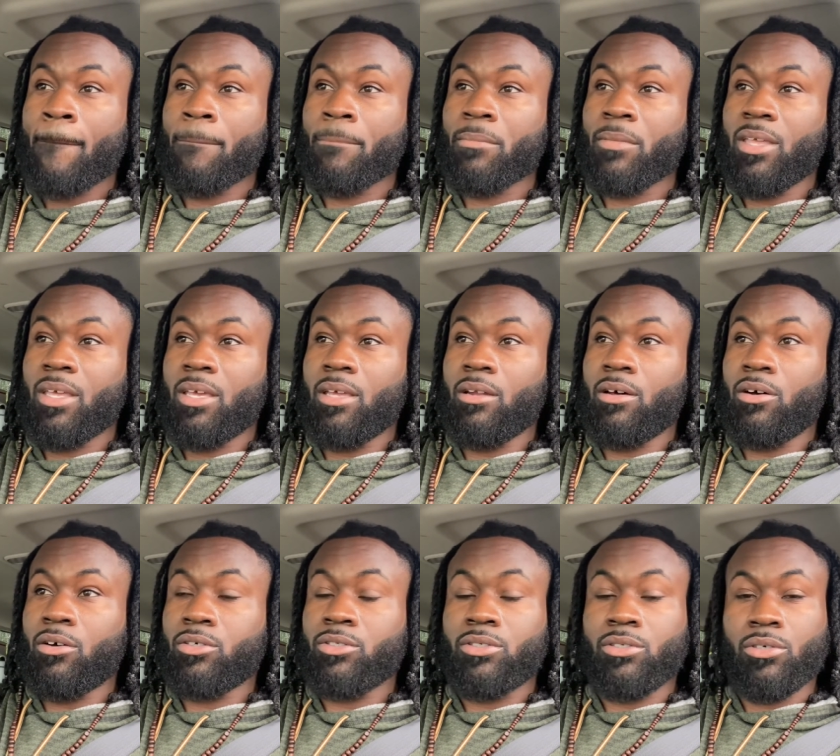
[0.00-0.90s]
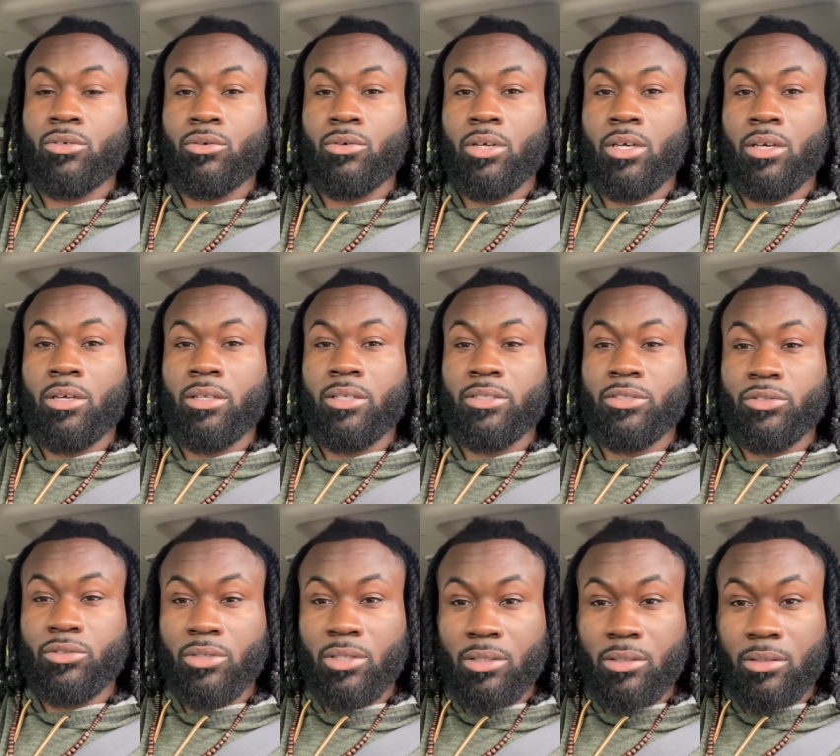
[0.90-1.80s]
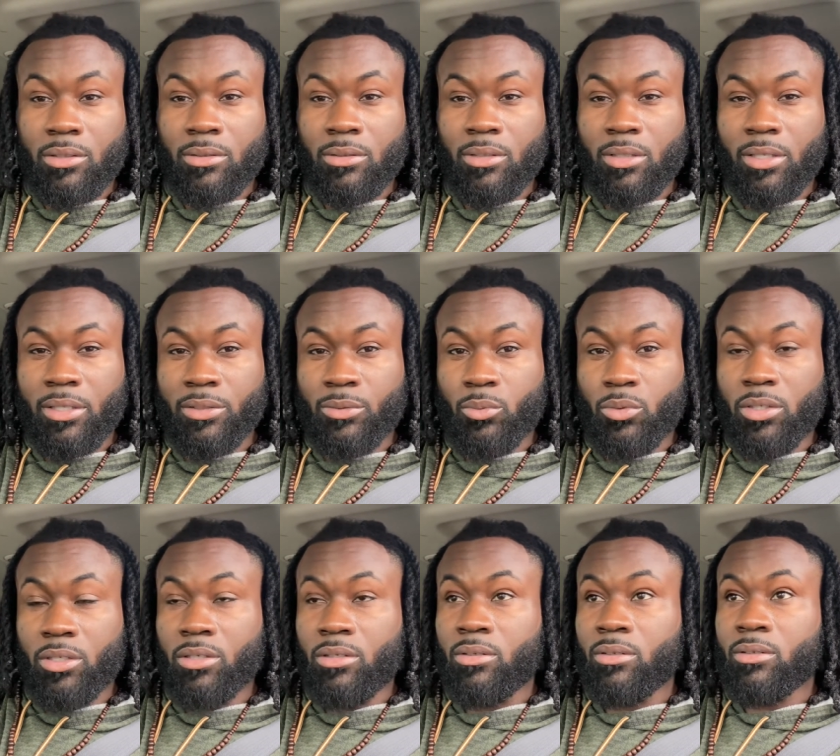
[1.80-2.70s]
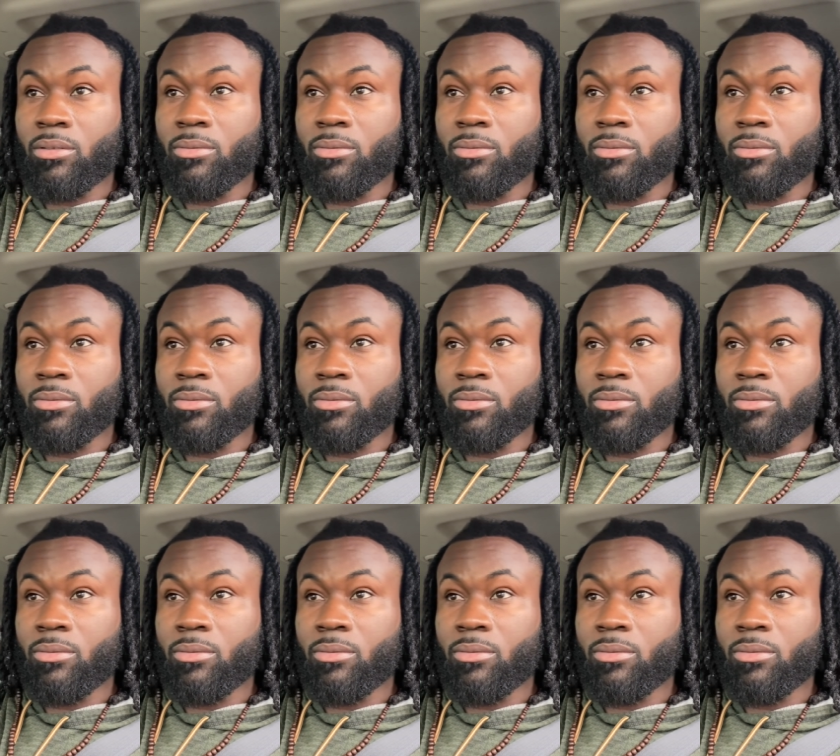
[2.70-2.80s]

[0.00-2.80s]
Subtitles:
and also an instructor as well.